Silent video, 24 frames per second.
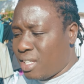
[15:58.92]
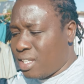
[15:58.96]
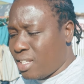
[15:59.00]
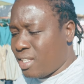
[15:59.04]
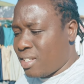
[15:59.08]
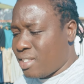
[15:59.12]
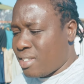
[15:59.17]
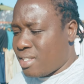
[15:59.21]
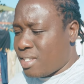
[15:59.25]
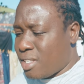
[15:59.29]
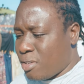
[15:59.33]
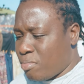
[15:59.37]

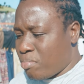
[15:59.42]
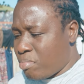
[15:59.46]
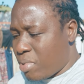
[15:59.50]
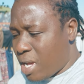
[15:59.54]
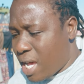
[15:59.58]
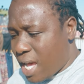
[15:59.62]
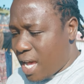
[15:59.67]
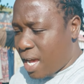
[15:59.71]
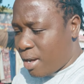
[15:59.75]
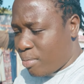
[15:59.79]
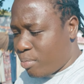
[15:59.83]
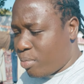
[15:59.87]
in
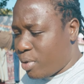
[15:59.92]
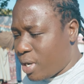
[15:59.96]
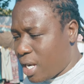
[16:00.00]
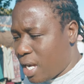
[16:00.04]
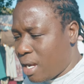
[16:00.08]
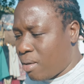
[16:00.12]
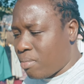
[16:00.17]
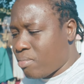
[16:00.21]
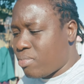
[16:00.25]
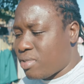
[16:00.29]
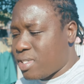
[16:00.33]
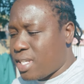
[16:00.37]
Zimbabwe.
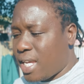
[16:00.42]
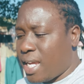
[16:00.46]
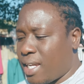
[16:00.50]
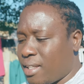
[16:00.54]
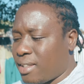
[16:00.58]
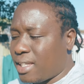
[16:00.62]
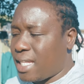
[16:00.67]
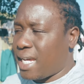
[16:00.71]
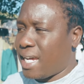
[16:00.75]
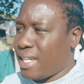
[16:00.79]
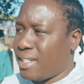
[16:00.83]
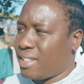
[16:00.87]
I'm
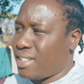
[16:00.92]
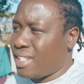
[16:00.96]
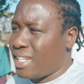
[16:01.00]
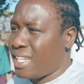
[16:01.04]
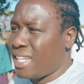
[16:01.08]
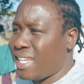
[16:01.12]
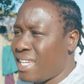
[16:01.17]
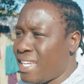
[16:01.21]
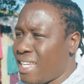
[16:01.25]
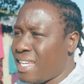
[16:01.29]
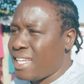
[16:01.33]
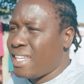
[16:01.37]
saying that
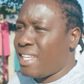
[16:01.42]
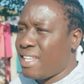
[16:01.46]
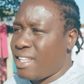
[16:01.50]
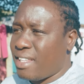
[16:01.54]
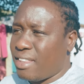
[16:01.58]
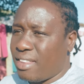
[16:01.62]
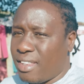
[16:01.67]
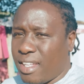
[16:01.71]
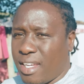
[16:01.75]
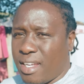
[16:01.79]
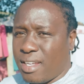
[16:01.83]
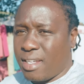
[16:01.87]

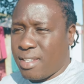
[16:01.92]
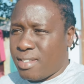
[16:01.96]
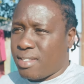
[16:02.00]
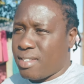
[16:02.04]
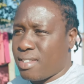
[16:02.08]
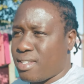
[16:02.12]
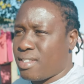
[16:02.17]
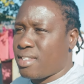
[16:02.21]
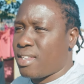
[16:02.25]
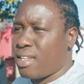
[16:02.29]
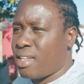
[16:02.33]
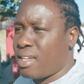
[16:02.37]

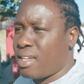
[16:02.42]
these